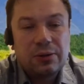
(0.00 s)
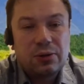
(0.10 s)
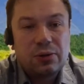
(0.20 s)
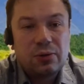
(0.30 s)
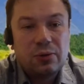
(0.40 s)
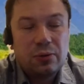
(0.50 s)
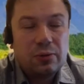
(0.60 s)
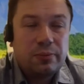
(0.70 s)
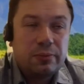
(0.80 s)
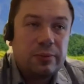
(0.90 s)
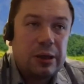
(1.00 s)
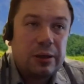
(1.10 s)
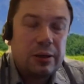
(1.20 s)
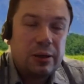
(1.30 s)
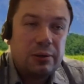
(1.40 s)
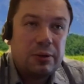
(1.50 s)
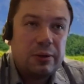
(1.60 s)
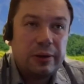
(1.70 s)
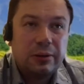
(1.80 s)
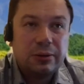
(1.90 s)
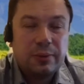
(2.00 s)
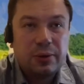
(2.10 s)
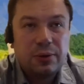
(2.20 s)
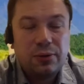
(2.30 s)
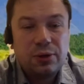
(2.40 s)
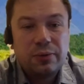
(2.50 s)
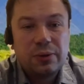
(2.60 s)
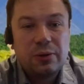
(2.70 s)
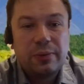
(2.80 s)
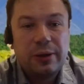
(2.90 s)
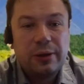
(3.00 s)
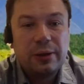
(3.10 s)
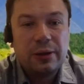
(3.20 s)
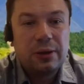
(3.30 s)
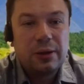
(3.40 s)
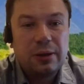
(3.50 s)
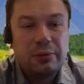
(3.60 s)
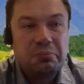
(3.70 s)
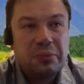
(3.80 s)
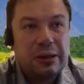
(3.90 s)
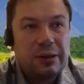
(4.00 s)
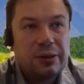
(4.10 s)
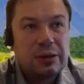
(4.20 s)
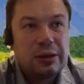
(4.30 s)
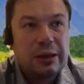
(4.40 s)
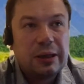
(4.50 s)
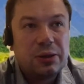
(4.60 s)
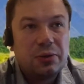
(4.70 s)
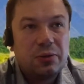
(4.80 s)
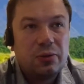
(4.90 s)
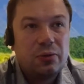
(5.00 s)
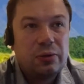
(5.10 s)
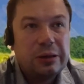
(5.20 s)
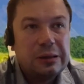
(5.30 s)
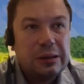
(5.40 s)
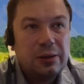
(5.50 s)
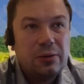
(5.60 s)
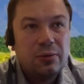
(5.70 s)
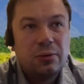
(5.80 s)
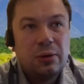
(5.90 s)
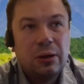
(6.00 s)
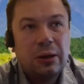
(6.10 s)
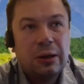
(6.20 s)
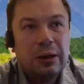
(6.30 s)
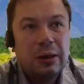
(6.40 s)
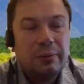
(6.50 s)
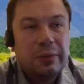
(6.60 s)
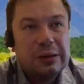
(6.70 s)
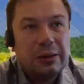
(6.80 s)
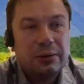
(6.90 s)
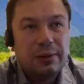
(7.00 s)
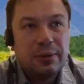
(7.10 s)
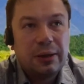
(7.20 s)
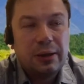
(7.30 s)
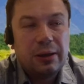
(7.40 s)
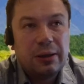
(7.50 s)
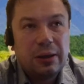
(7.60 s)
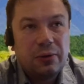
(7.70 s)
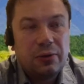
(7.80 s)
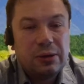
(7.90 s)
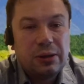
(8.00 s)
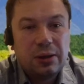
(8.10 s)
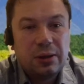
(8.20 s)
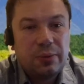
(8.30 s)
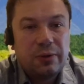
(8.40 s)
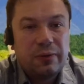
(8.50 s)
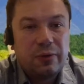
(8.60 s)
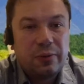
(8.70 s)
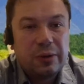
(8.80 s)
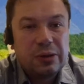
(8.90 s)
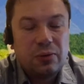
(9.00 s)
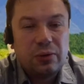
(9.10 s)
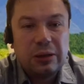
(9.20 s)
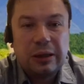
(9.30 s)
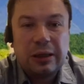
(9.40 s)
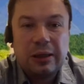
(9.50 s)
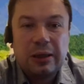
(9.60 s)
As for frequent problems we encounter, we have databases that are not compressed for many years.